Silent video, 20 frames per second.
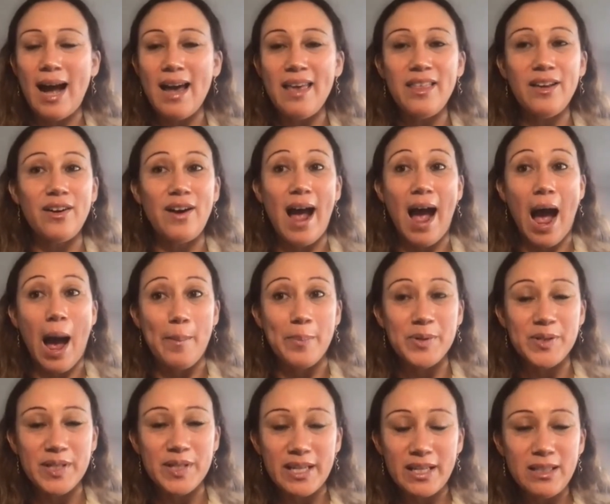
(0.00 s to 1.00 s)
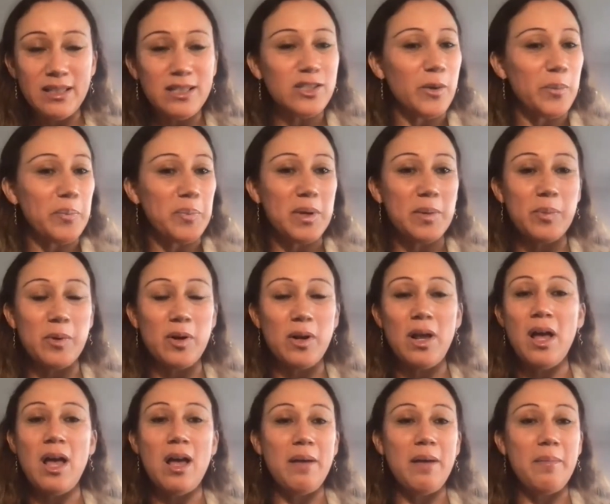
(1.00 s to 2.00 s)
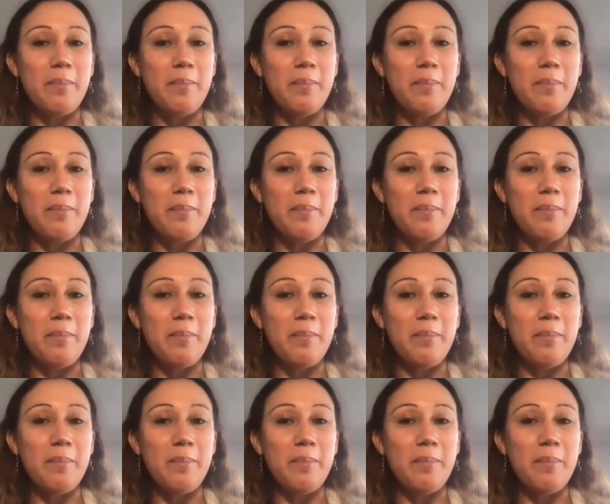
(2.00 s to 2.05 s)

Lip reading: either absent. Some people